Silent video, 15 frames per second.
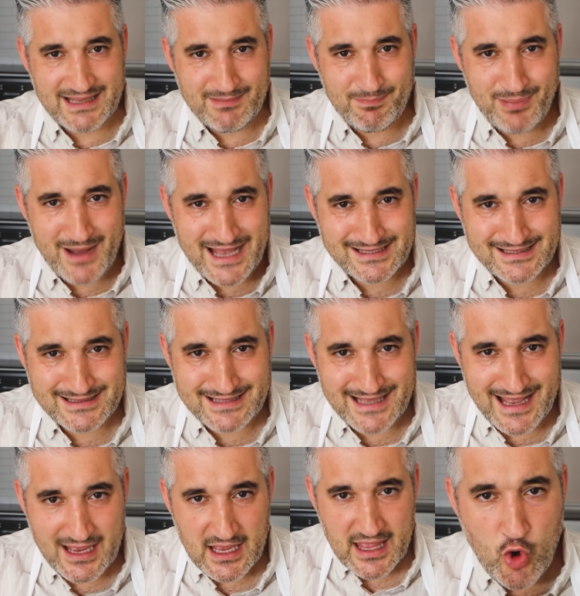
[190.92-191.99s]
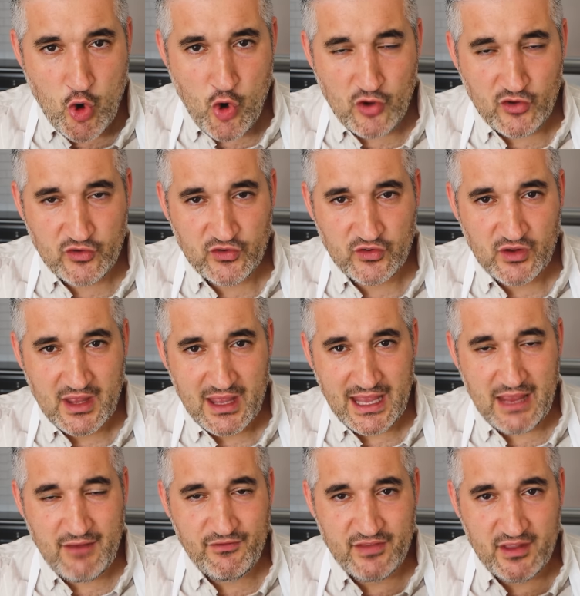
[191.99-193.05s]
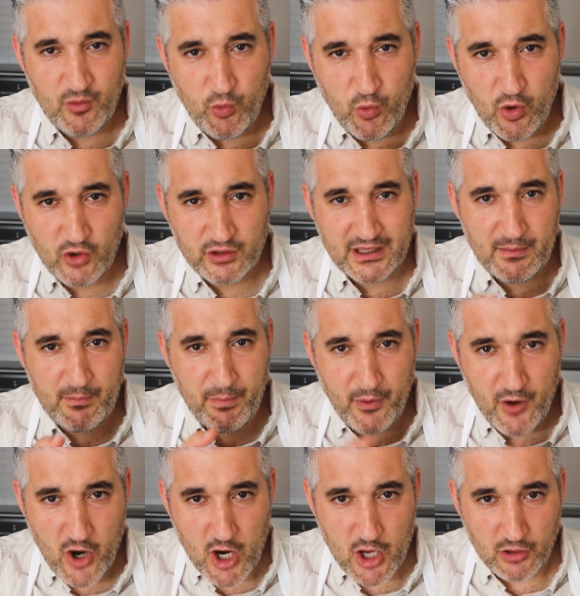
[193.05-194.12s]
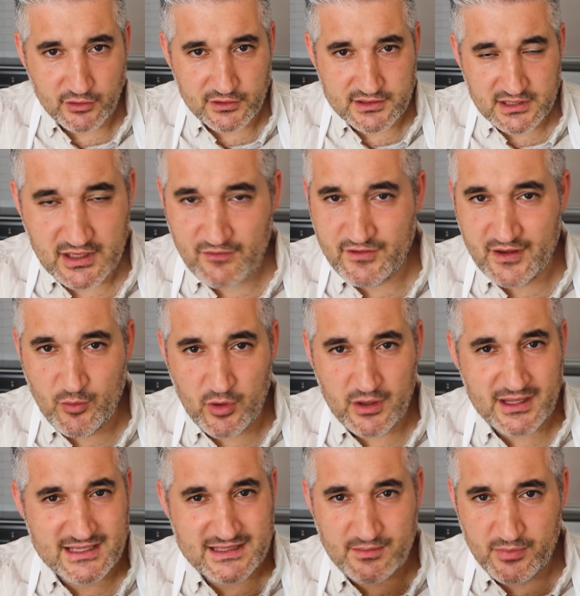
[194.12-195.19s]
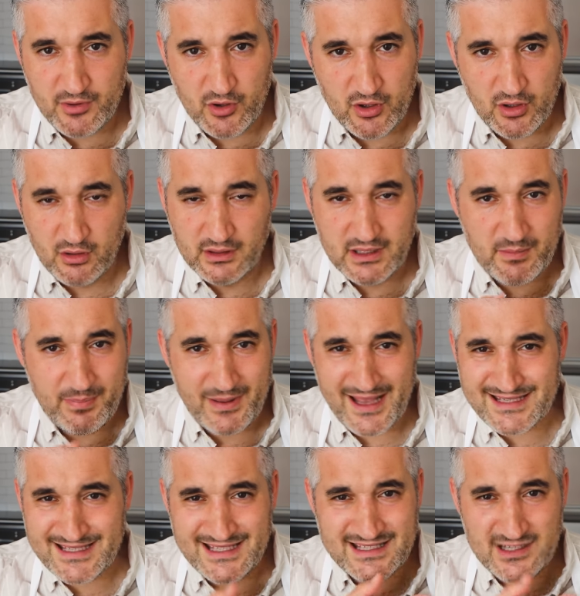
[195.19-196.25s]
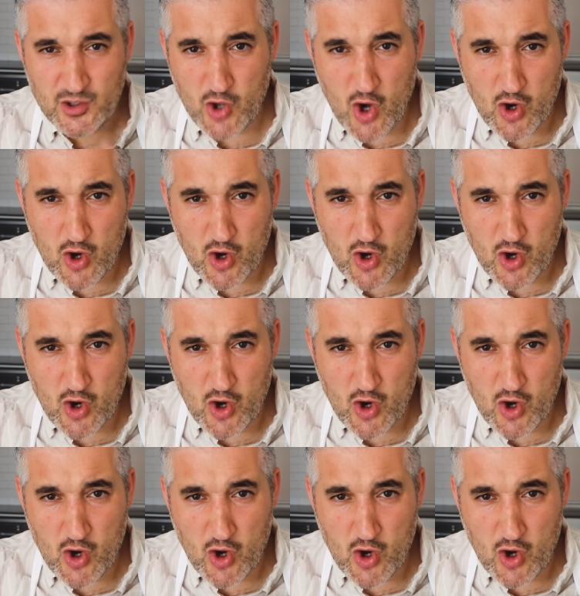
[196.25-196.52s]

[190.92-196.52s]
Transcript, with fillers: The pasta cooks if the water boils. If the water doesn't boil, the pasta doesn't